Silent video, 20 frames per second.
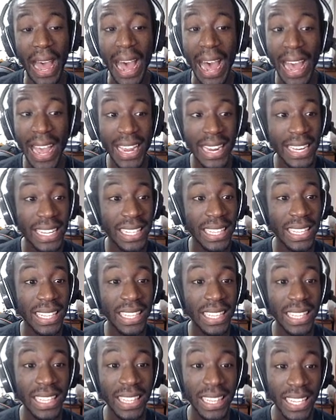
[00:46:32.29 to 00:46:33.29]
I
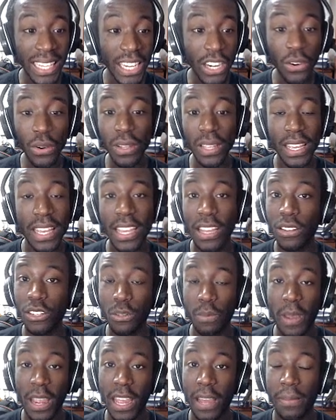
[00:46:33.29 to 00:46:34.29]
literally heal
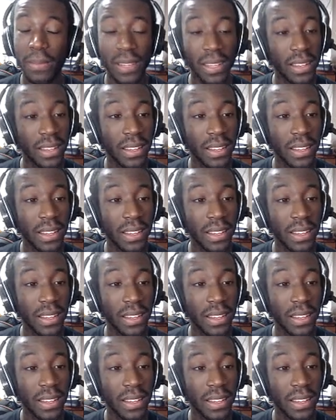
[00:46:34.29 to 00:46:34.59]
spammed.